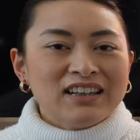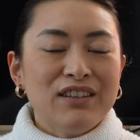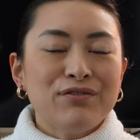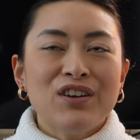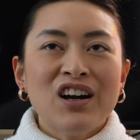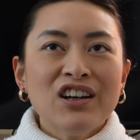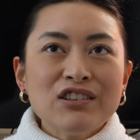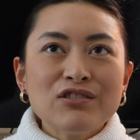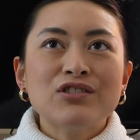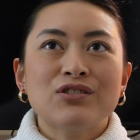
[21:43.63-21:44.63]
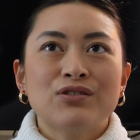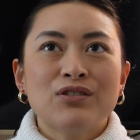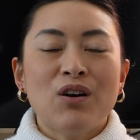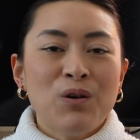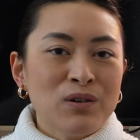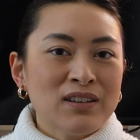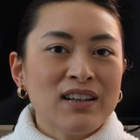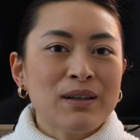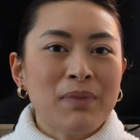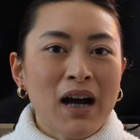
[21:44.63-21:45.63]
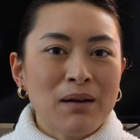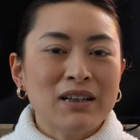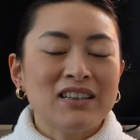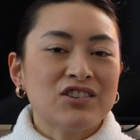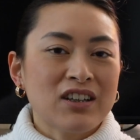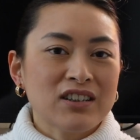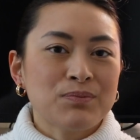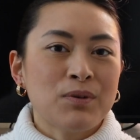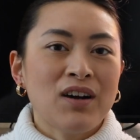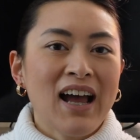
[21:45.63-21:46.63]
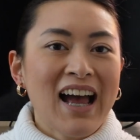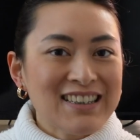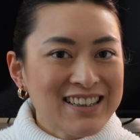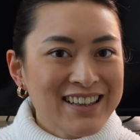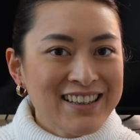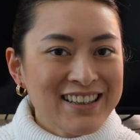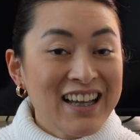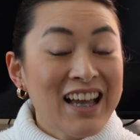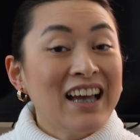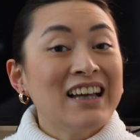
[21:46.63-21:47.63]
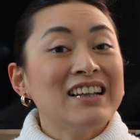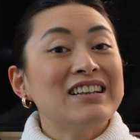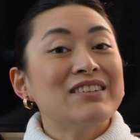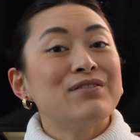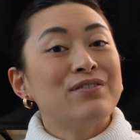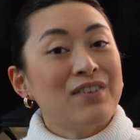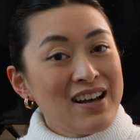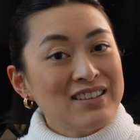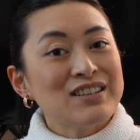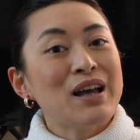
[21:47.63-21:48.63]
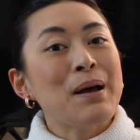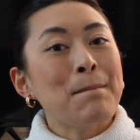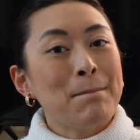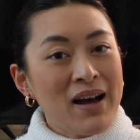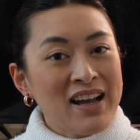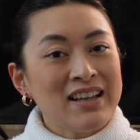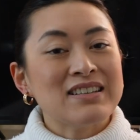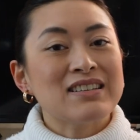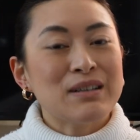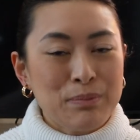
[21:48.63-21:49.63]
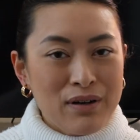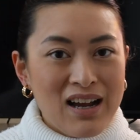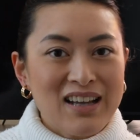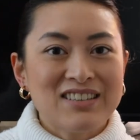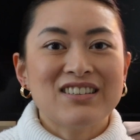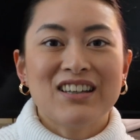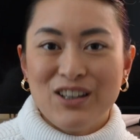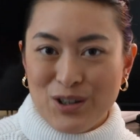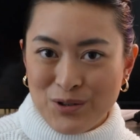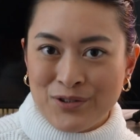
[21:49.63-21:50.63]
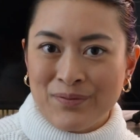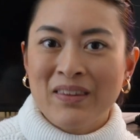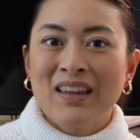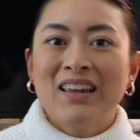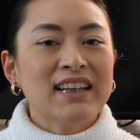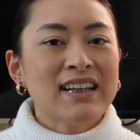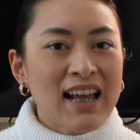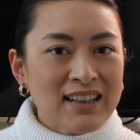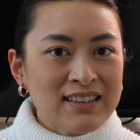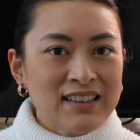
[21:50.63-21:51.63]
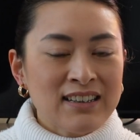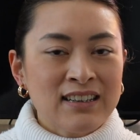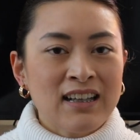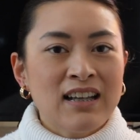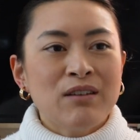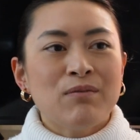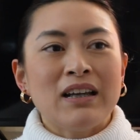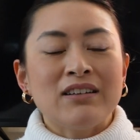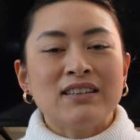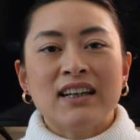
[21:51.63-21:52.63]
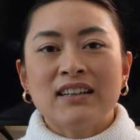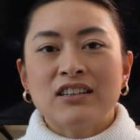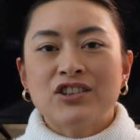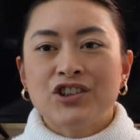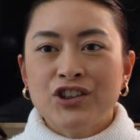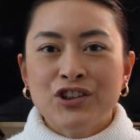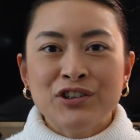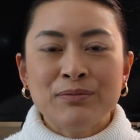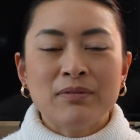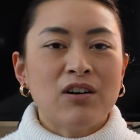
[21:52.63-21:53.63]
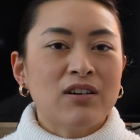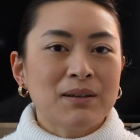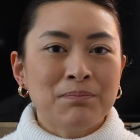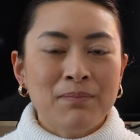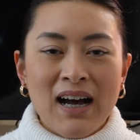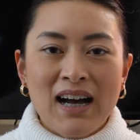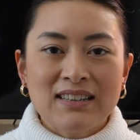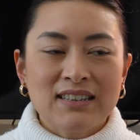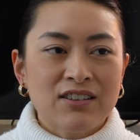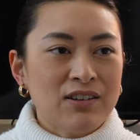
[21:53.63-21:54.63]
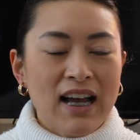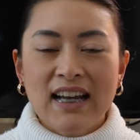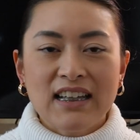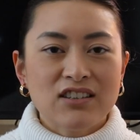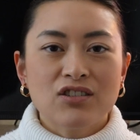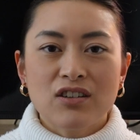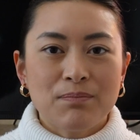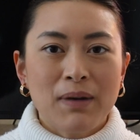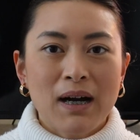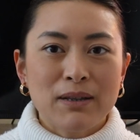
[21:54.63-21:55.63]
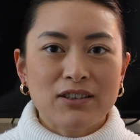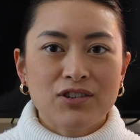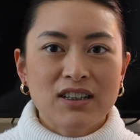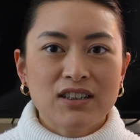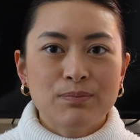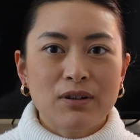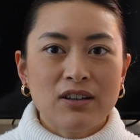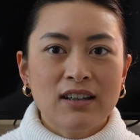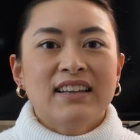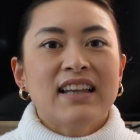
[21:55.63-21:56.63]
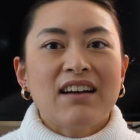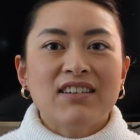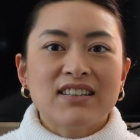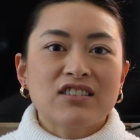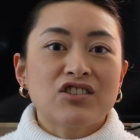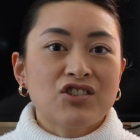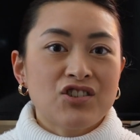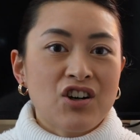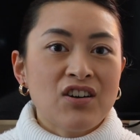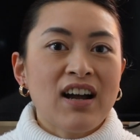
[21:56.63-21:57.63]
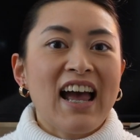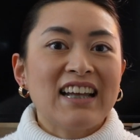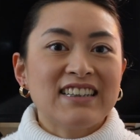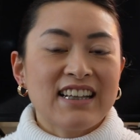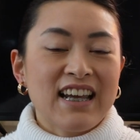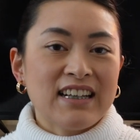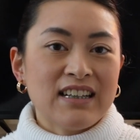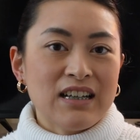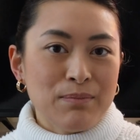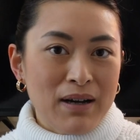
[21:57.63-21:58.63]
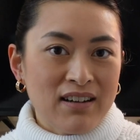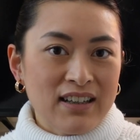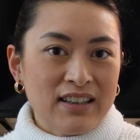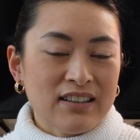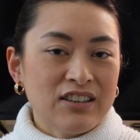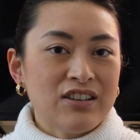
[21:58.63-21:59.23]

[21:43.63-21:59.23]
If you're used to orderly public transport ethic, France might surprise you. In London, when you take the tube or the bus or any sort of public transport, there is a strong etiquette about it.